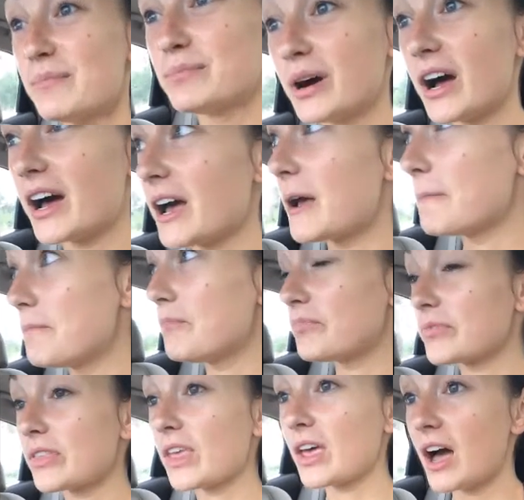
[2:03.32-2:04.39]
But
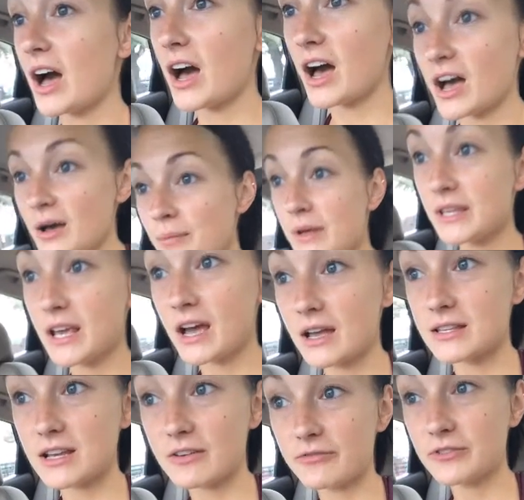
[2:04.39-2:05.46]

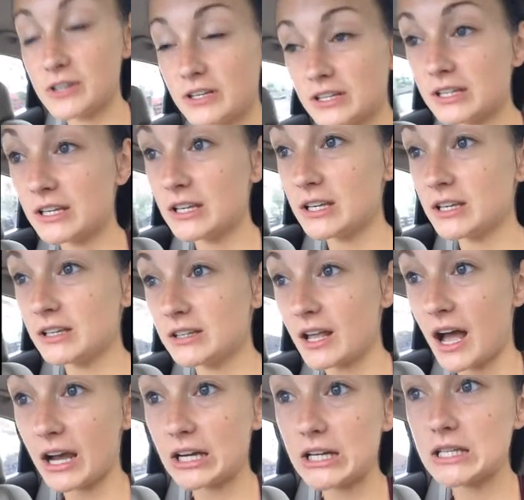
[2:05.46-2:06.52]
yeah, definitely
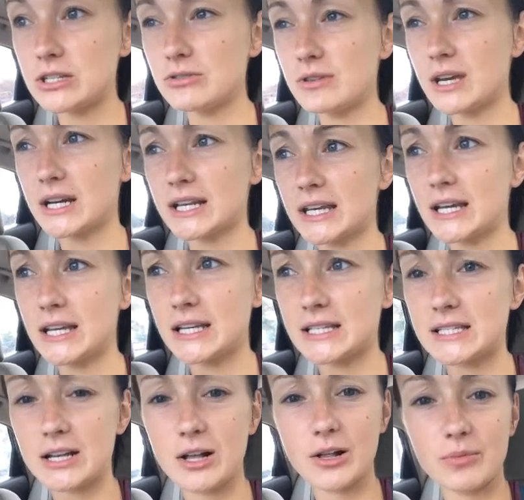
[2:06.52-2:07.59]
not gonna do that again
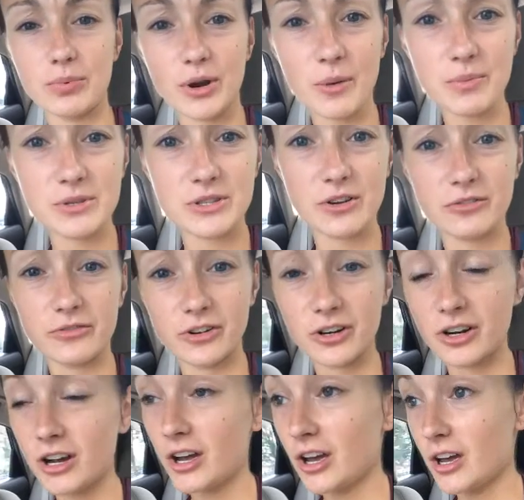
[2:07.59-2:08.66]
until prep is
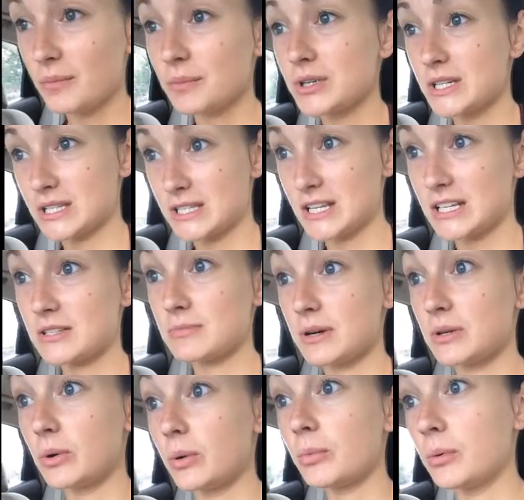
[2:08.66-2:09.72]
over. I'm gonna stick to
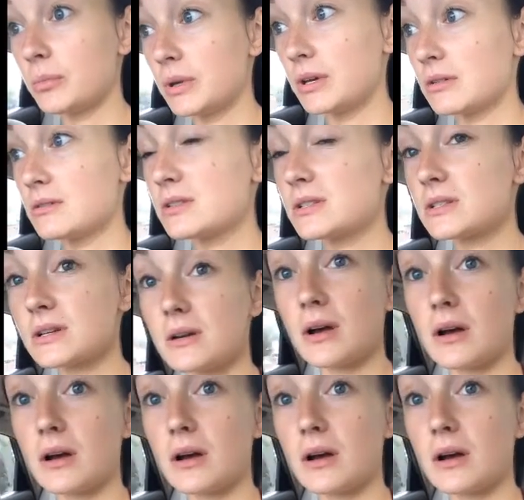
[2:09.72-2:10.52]
my normal meals.